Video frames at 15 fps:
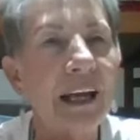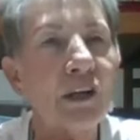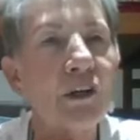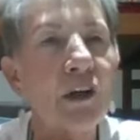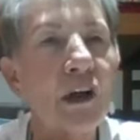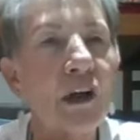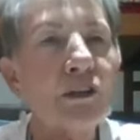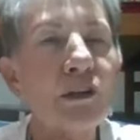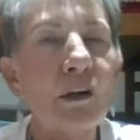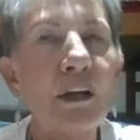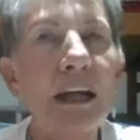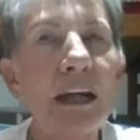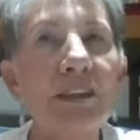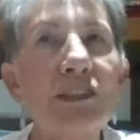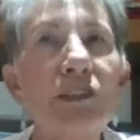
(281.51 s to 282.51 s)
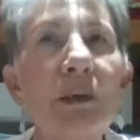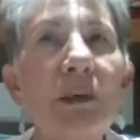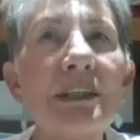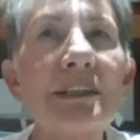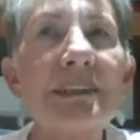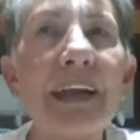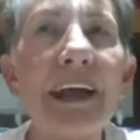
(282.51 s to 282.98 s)
you know, John, I just want
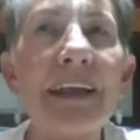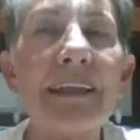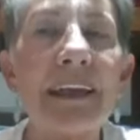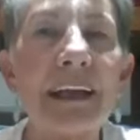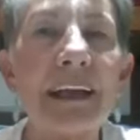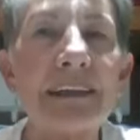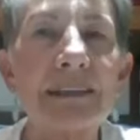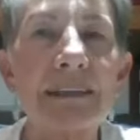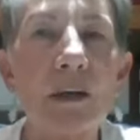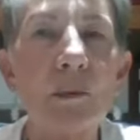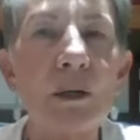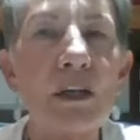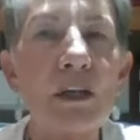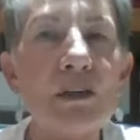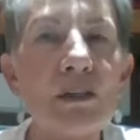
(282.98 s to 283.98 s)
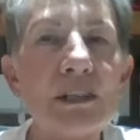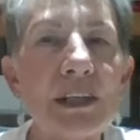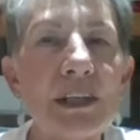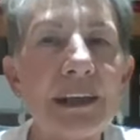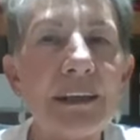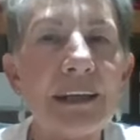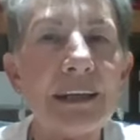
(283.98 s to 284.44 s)
to say that when you
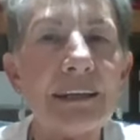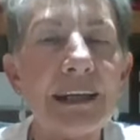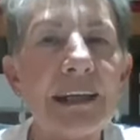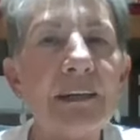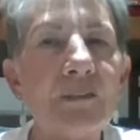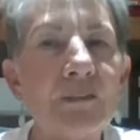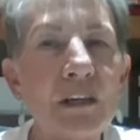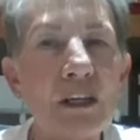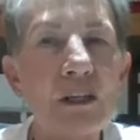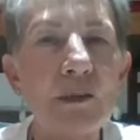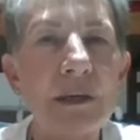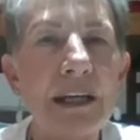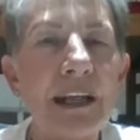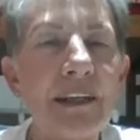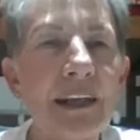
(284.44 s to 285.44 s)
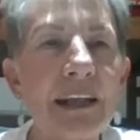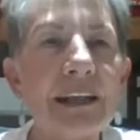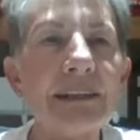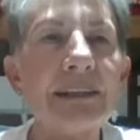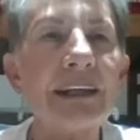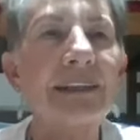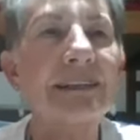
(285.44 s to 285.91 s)
said that individually, and that
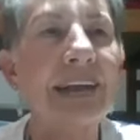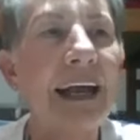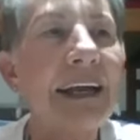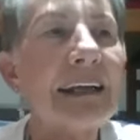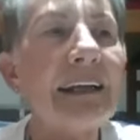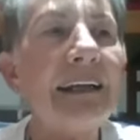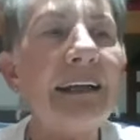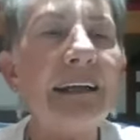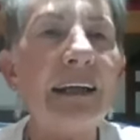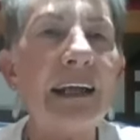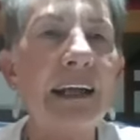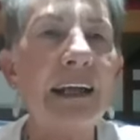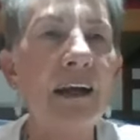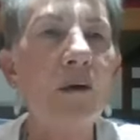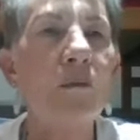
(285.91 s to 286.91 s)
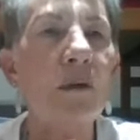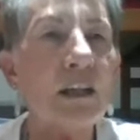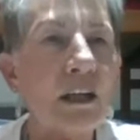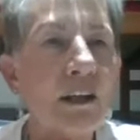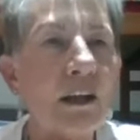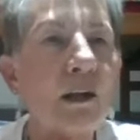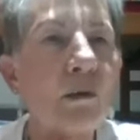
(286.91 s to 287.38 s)
is exactly
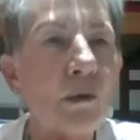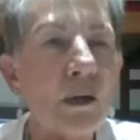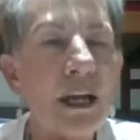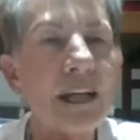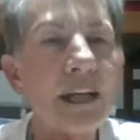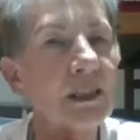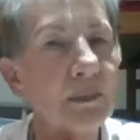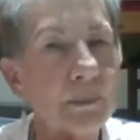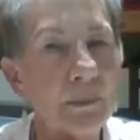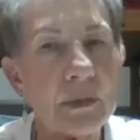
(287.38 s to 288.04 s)
what the Lord has